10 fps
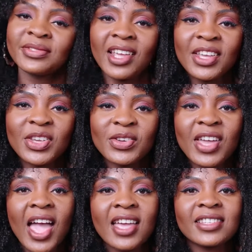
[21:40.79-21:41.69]
Thank you
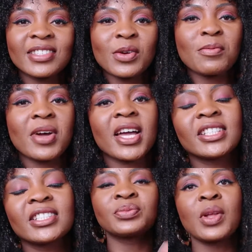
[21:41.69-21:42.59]
guys so
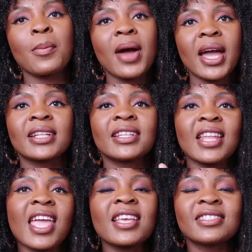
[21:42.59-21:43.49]
much. My
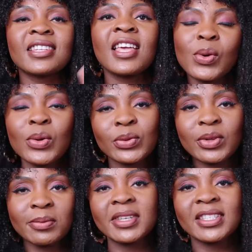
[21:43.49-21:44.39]
next haul
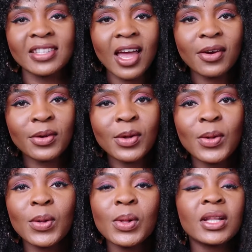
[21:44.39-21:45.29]
will be Zara
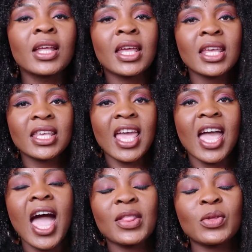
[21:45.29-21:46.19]
haul.
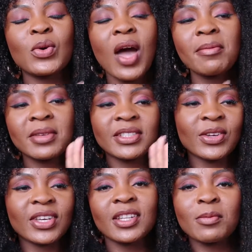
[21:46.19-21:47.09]
Yeah, I know I've been
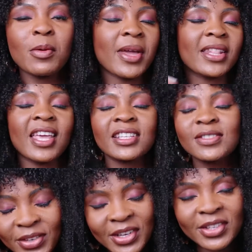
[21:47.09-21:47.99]
talking about my
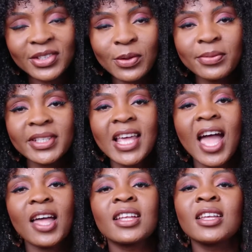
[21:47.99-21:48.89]
next video is gonna be
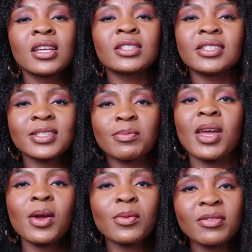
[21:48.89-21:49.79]
that. Just
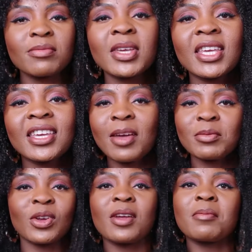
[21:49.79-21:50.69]
bear with me.
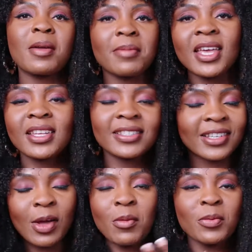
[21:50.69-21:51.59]
I'm trying my best
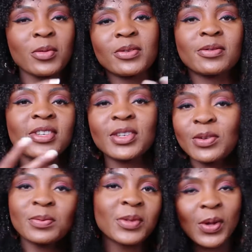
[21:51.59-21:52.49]
to come up with, you
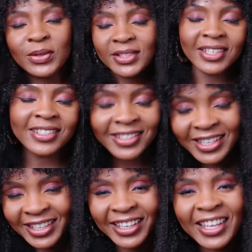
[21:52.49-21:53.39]
know, content